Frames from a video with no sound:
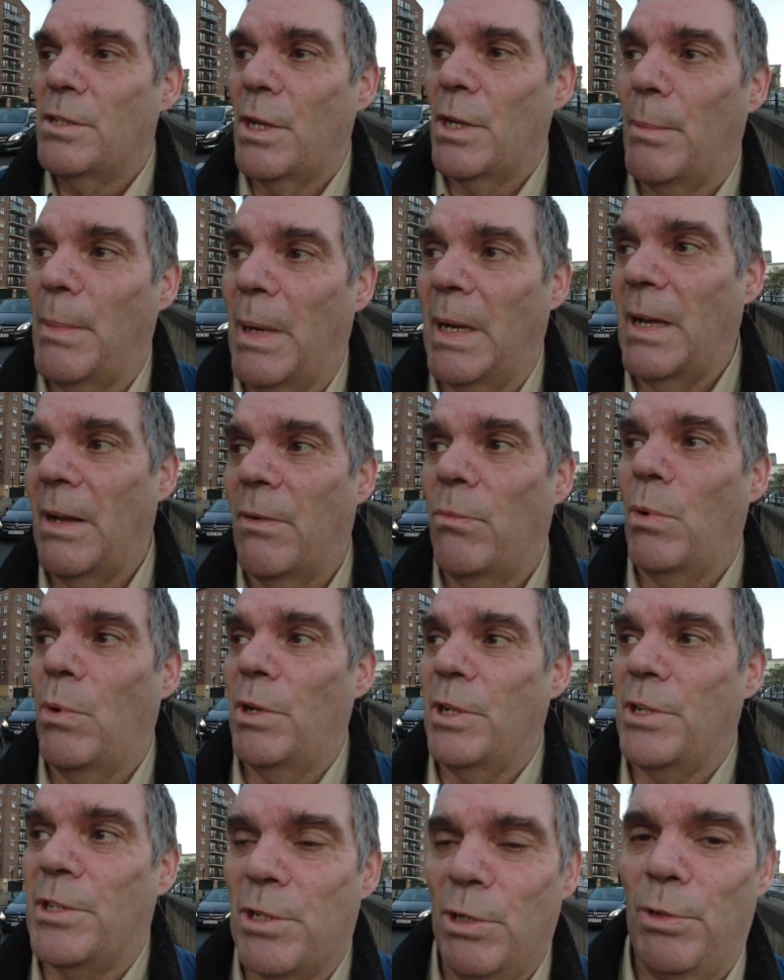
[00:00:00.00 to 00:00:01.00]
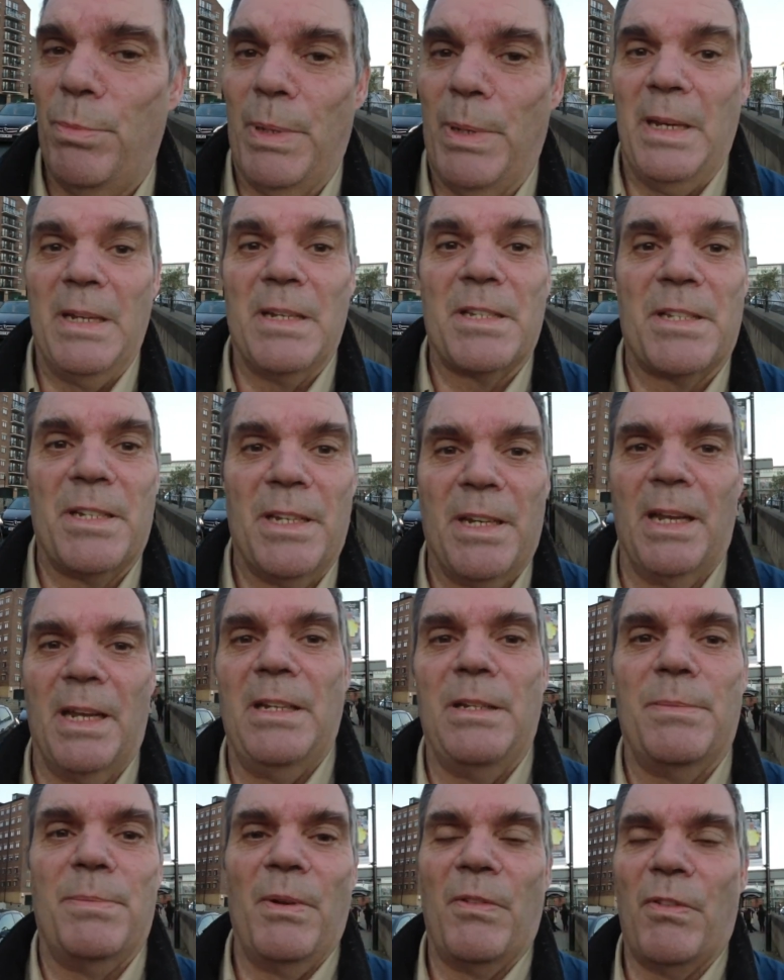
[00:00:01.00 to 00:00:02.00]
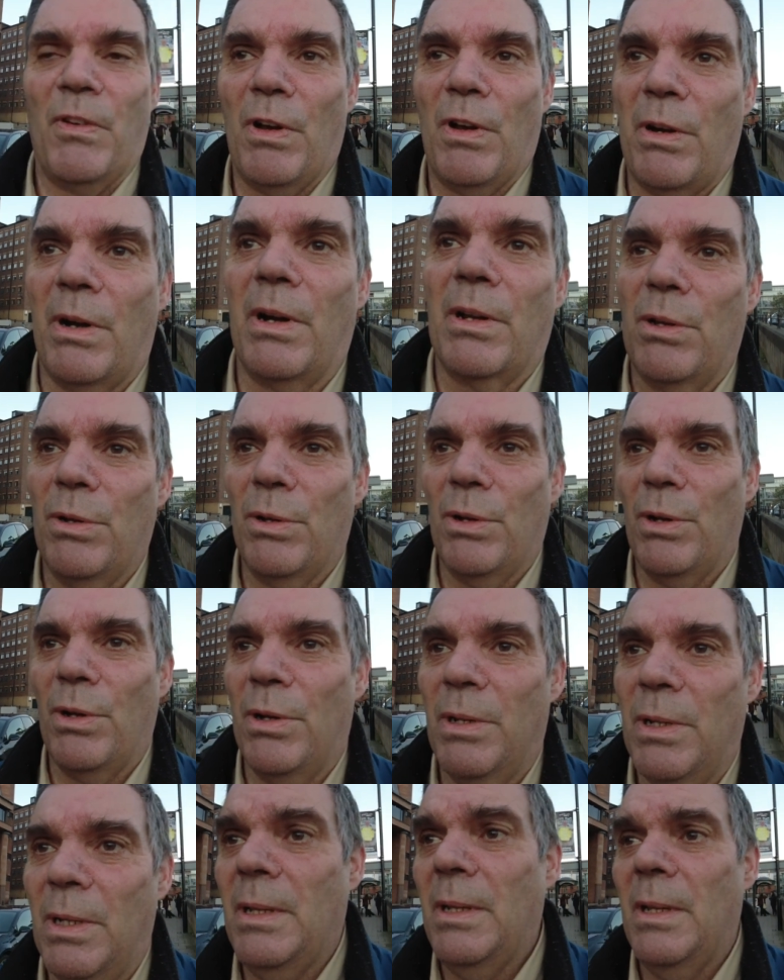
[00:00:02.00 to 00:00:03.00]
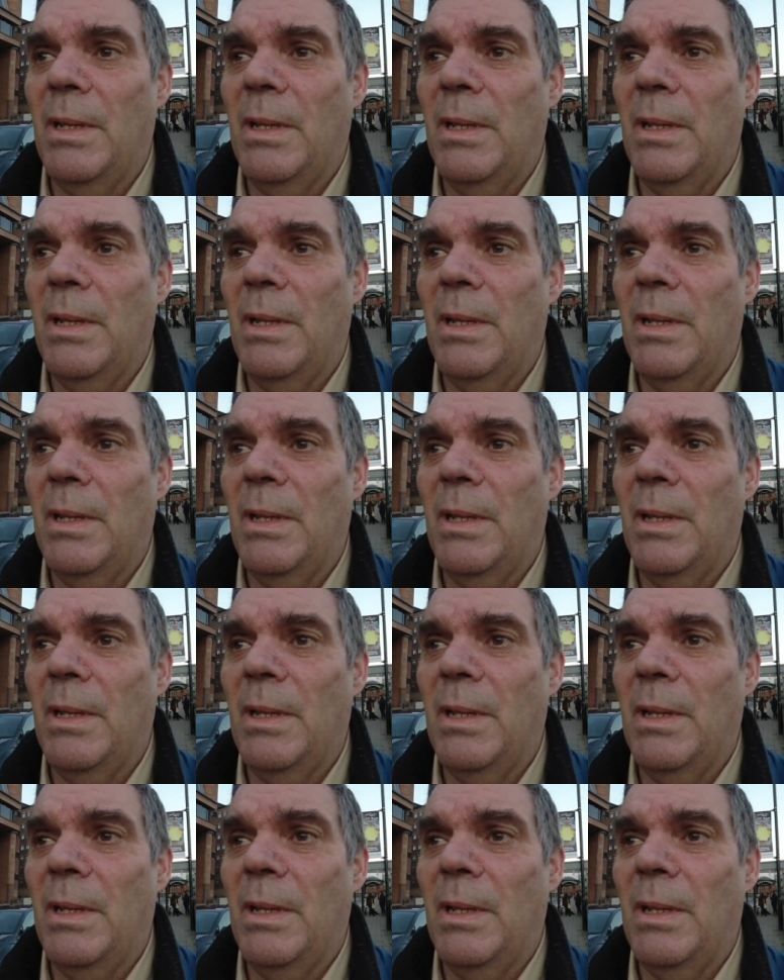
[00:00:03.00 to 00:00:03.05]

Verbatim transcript: So I might have one or two beers tonight before I go